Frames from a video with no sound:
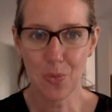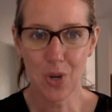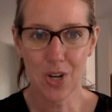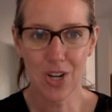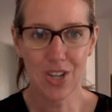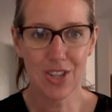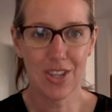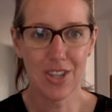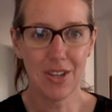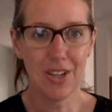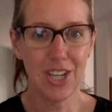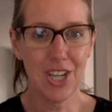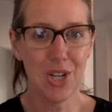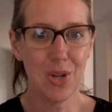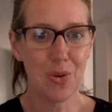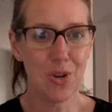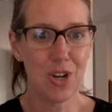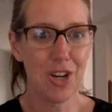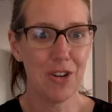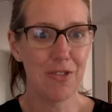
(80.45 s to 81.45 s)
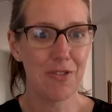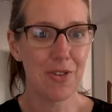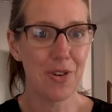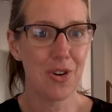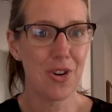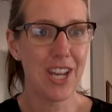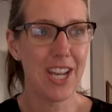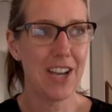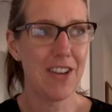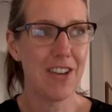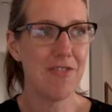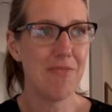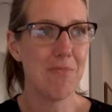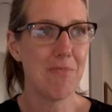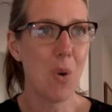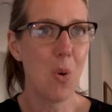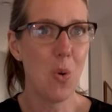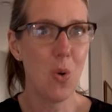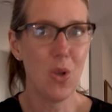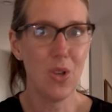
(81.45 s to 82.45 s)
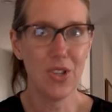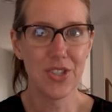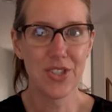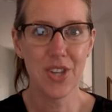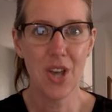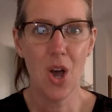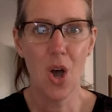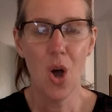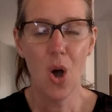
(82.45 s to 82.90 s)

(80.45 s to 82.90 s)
what are the, converting of moles,